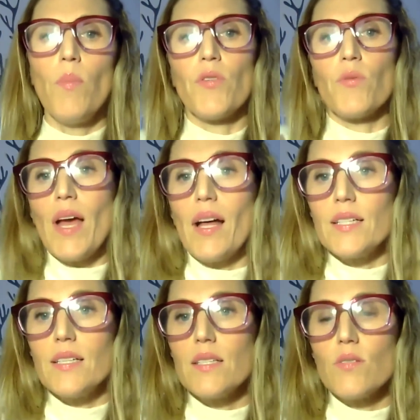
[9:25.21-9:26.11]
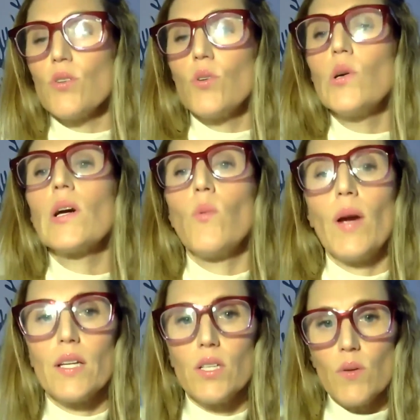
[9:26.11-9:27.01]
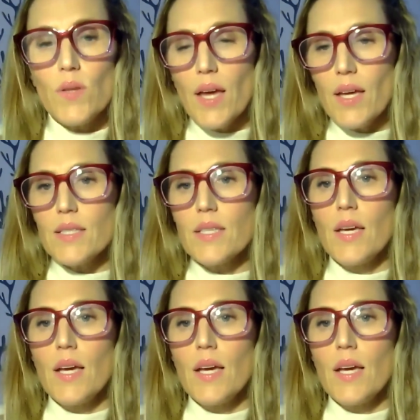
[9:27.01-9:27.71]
But the reality is there's no quick way to know that.